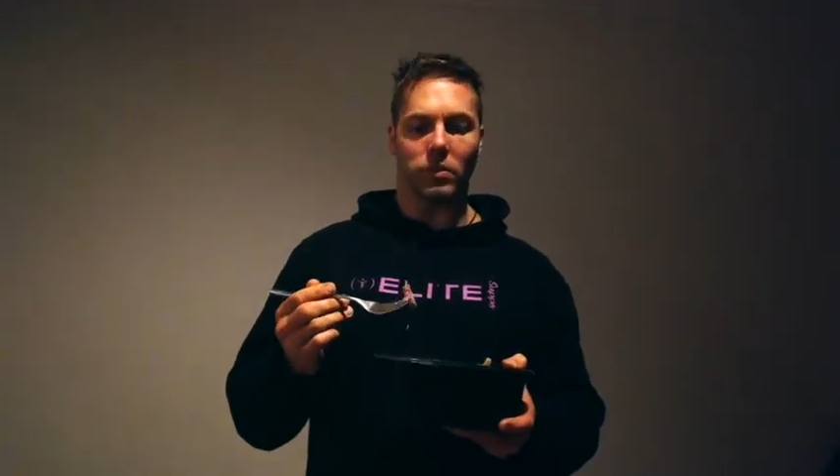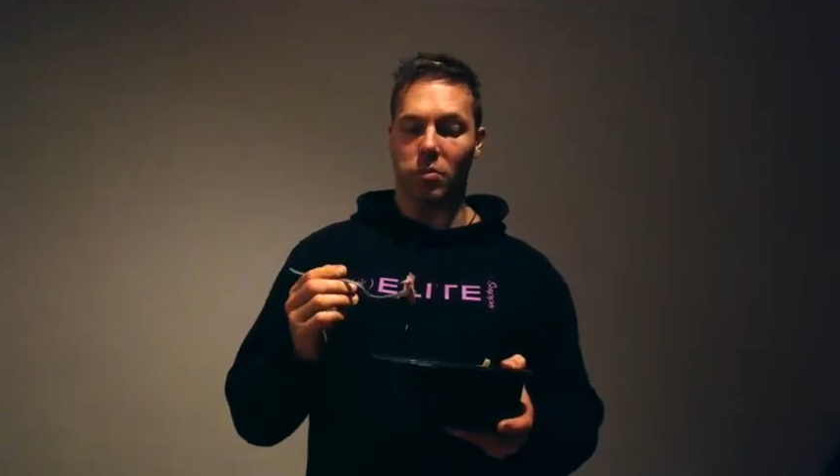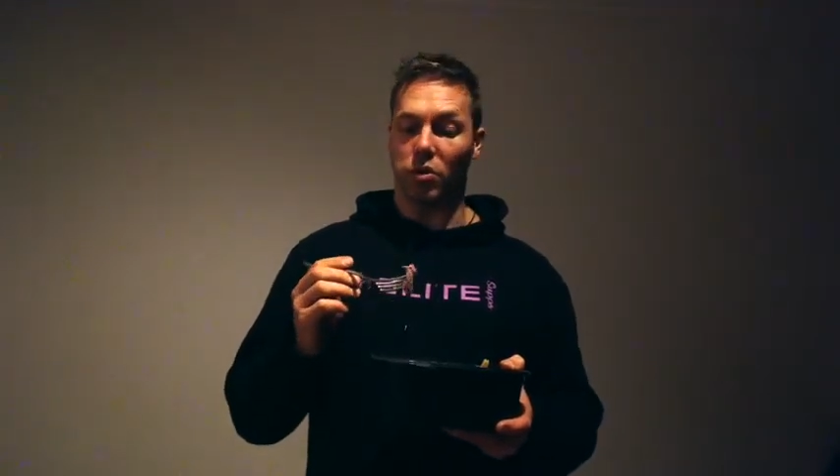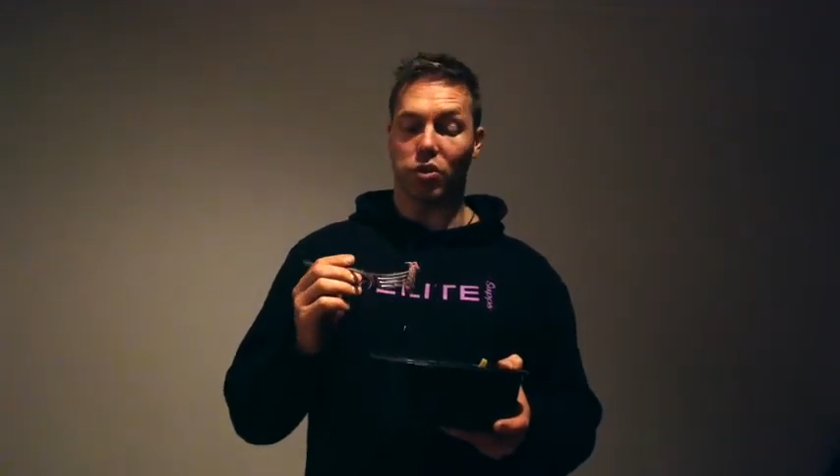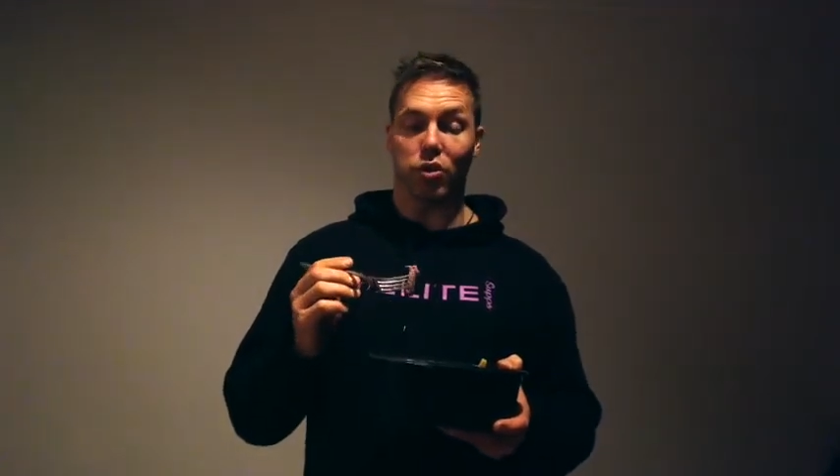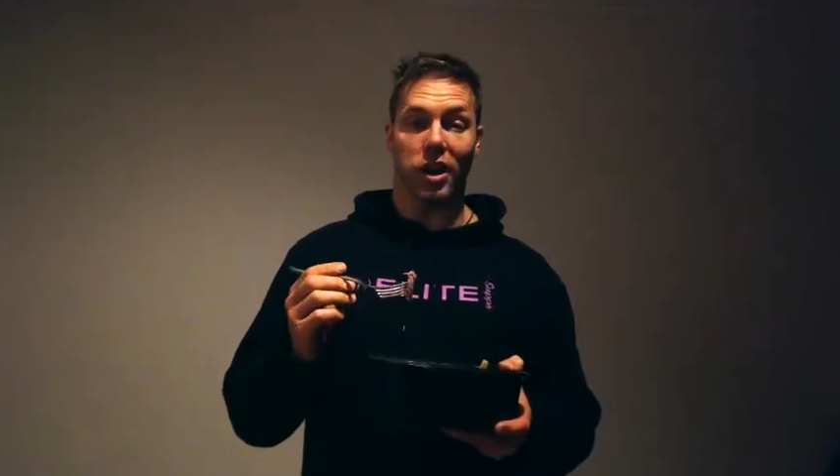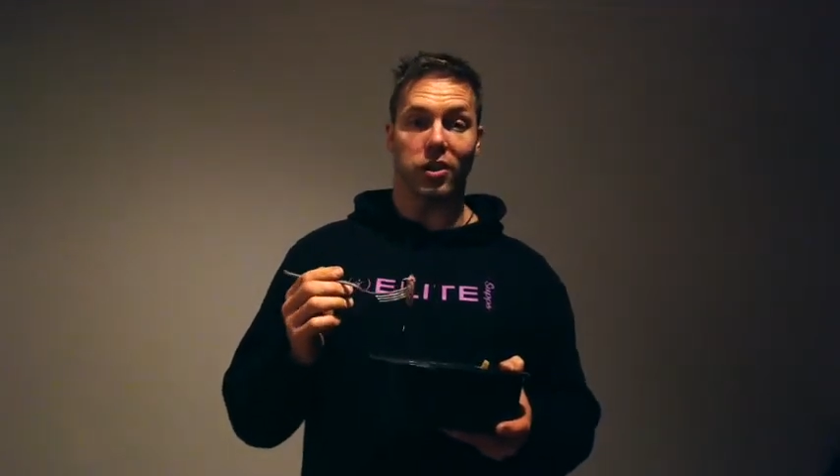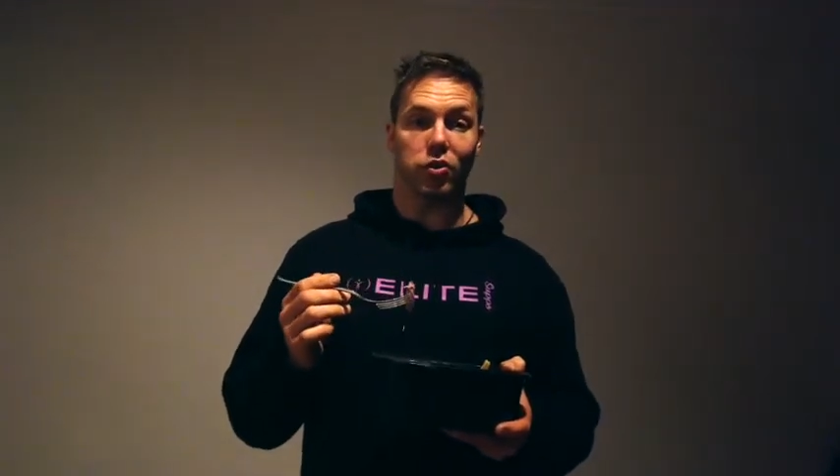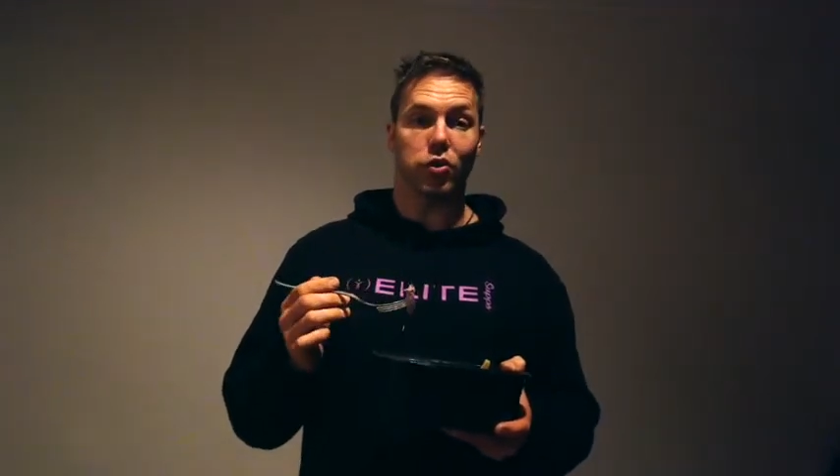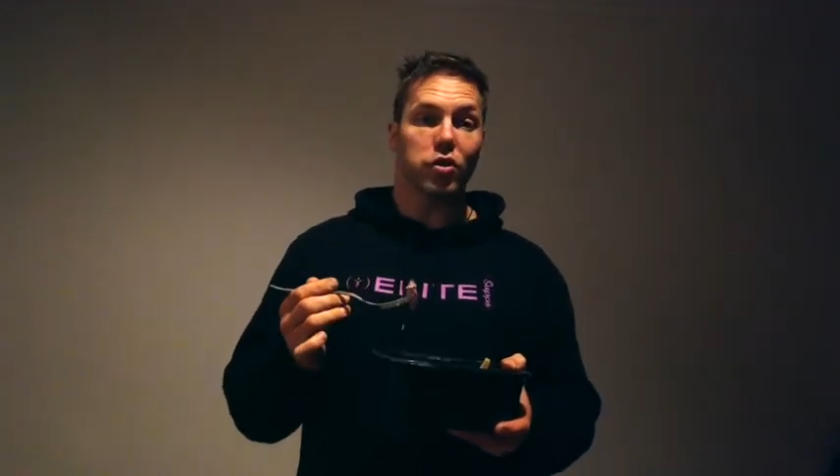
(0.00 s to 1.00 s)
I'm not sure how
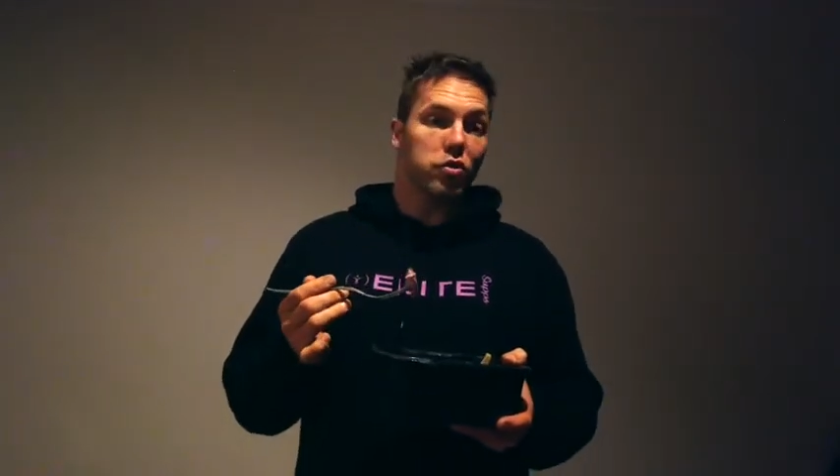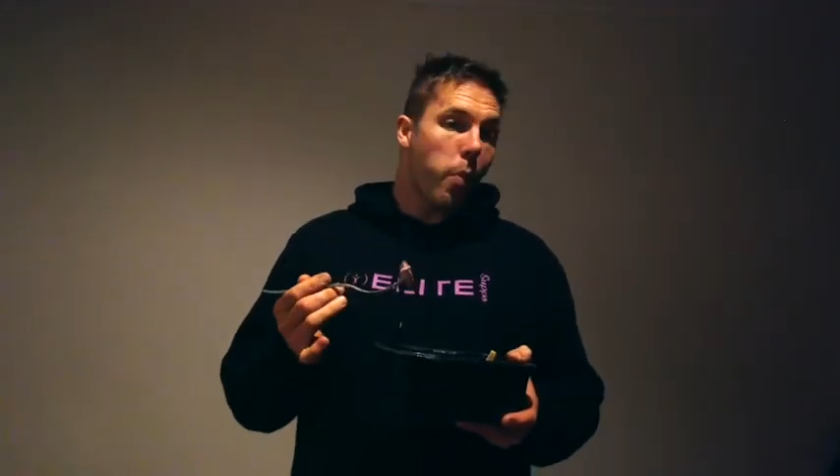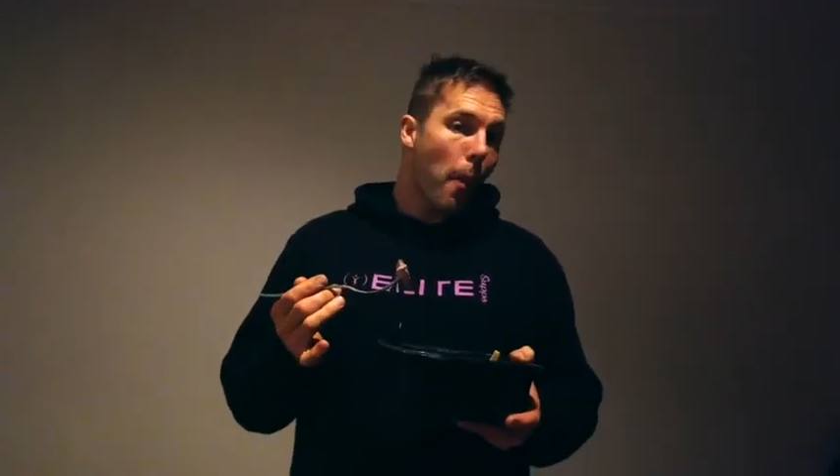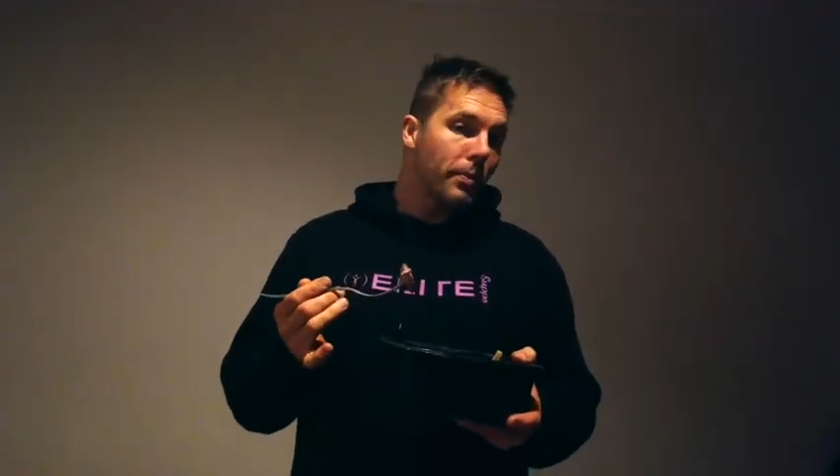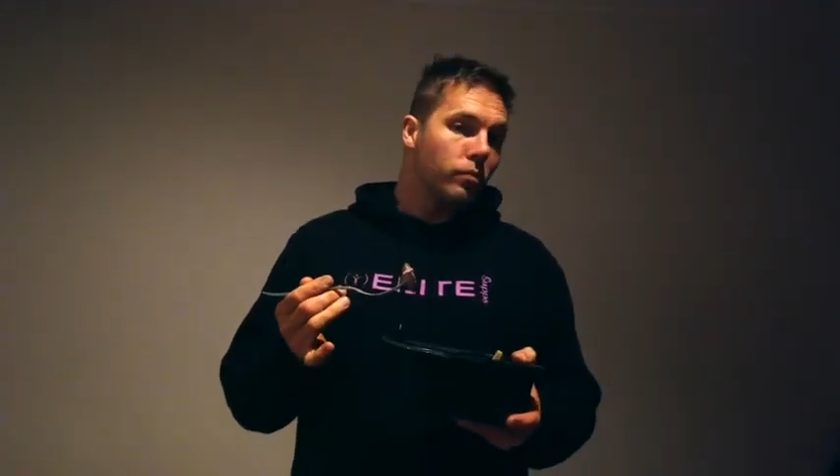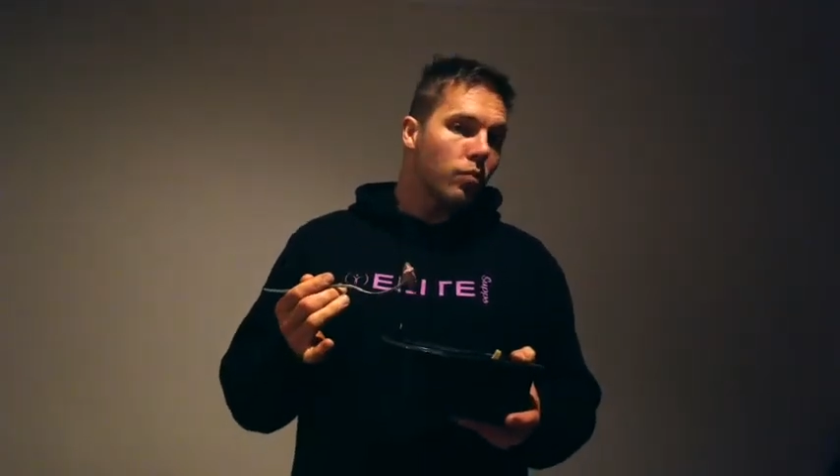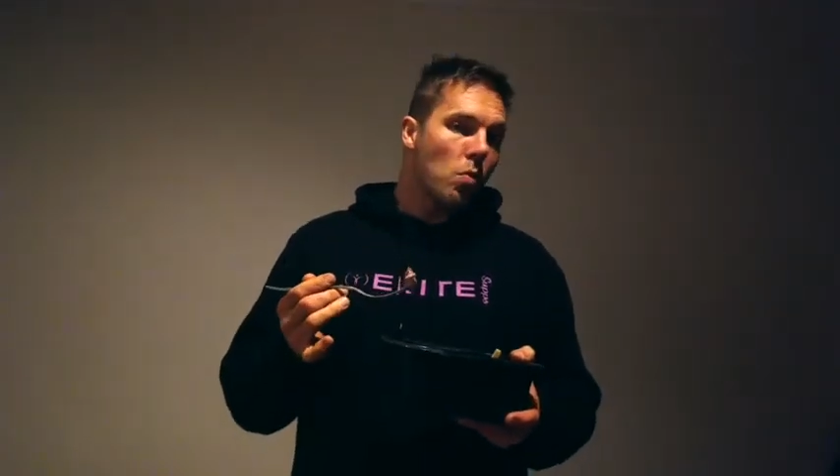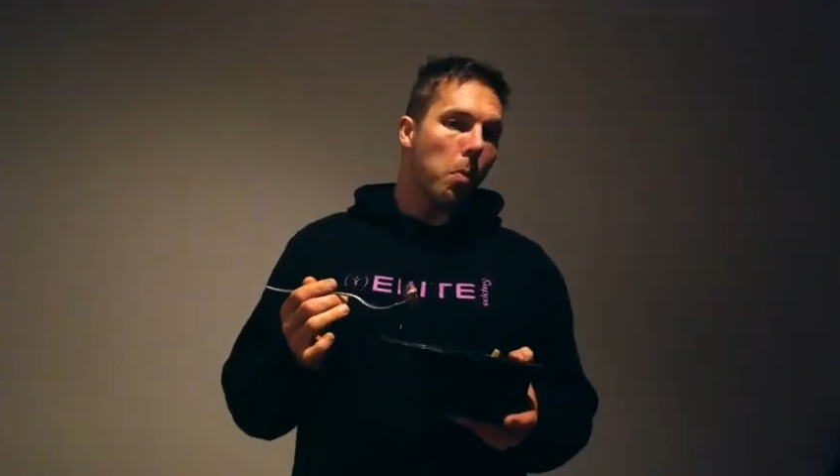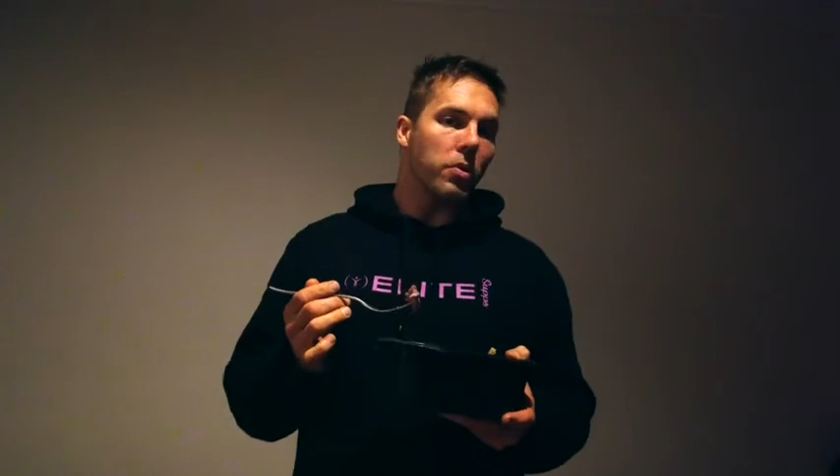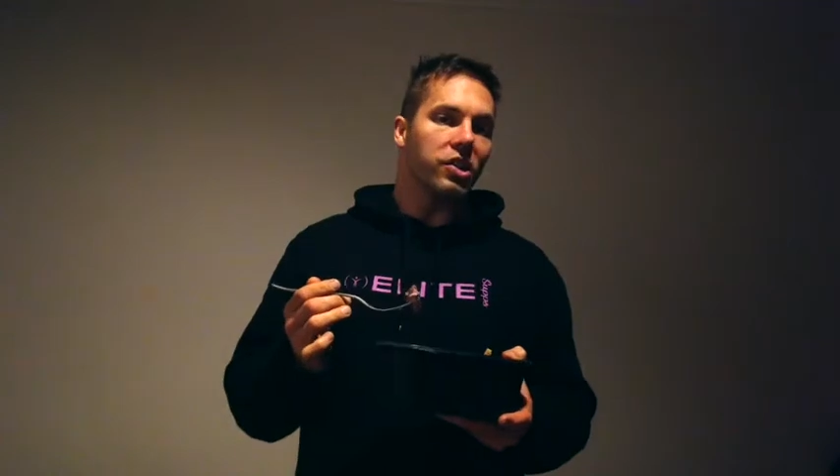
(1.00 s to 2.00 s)
it's cooked,
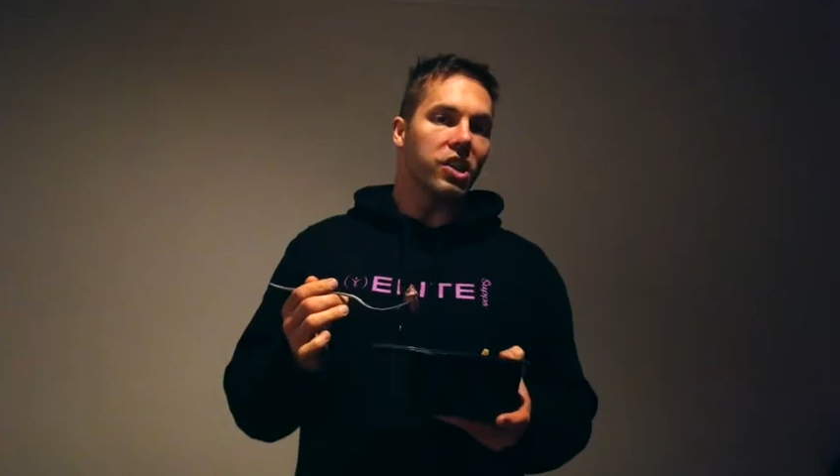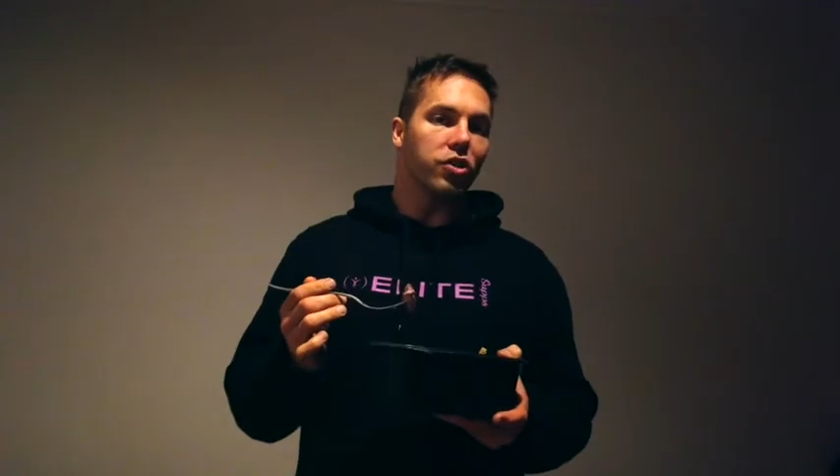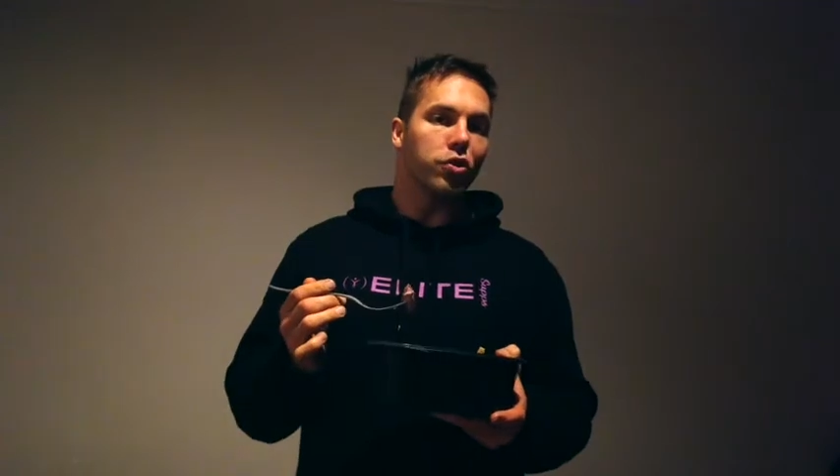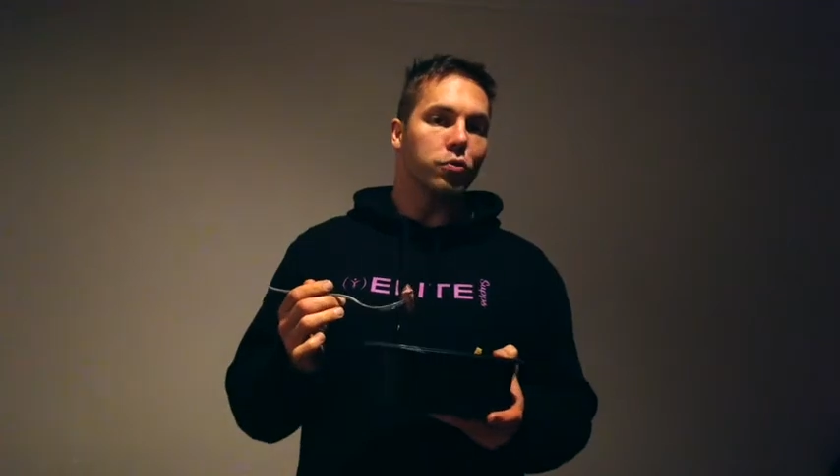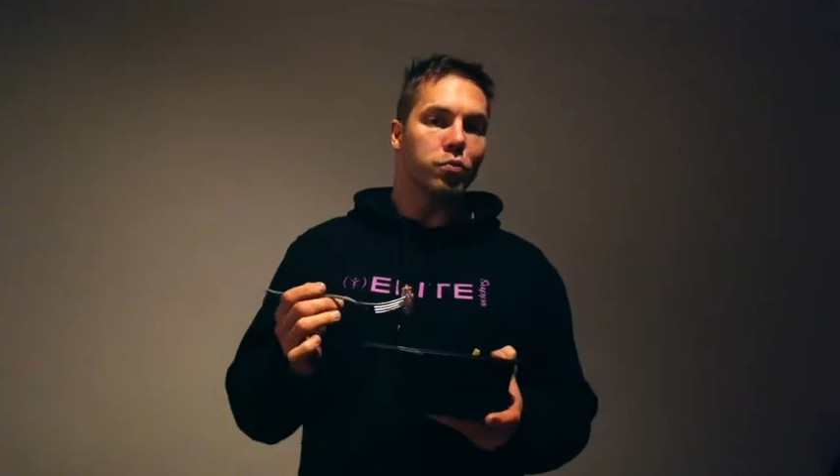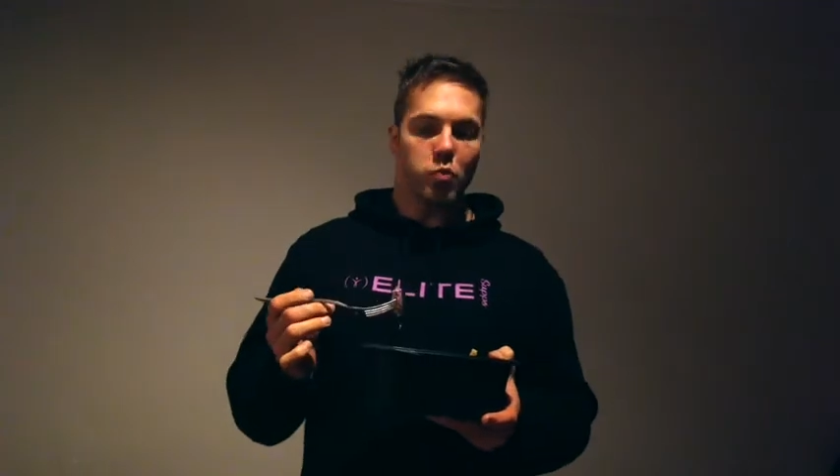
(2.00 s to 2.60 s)
but it tastes good.